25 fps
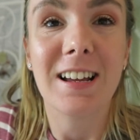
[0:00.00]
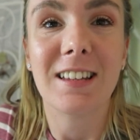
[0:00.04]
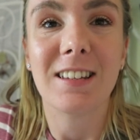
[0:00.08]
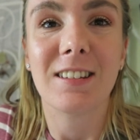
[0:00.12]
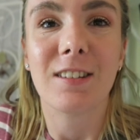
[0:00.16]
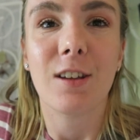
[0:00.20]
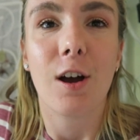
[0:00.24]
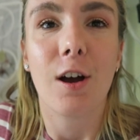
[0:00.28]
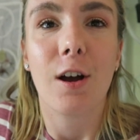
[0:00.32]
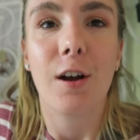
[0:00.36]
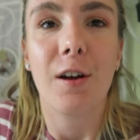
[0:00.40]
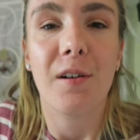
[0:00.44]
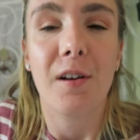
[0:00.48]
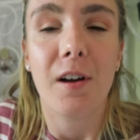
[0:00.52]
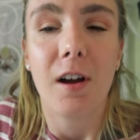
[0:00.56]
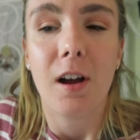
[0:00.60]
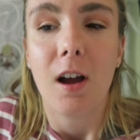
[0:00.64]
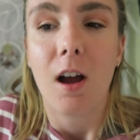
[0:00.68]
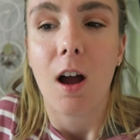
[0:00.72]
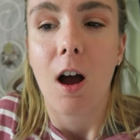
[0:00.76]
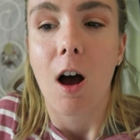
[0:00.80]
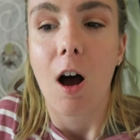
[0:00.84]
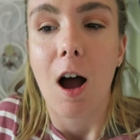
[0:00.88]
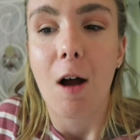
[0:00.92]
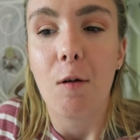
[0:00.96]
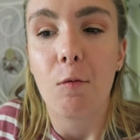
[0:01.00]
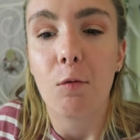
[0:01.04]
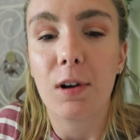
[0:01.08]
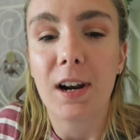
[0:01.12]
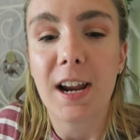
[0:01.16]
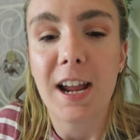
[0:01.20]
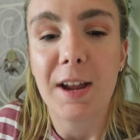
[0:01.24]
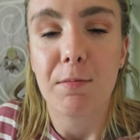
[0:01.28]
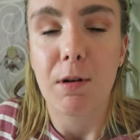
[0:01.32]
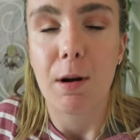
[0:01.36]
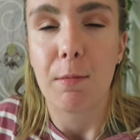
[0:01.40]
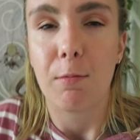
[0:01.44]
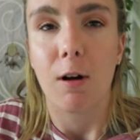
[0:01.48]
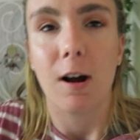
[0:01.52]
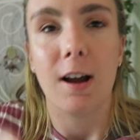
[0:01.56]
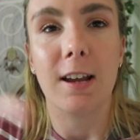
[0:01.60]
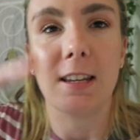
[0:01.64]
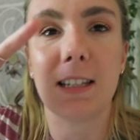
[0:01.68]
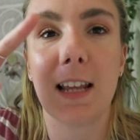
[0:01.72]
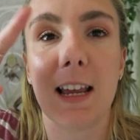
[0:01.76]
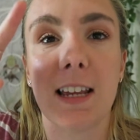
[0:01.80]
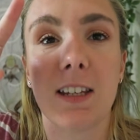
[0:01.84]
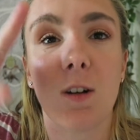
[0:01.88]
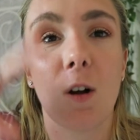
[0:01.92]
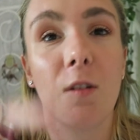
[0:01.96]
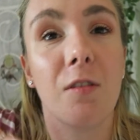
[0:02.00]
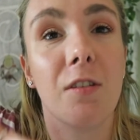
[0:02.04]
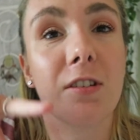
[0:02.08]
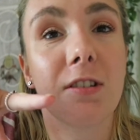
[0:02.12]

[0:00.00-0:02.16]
So I will leave my price list on the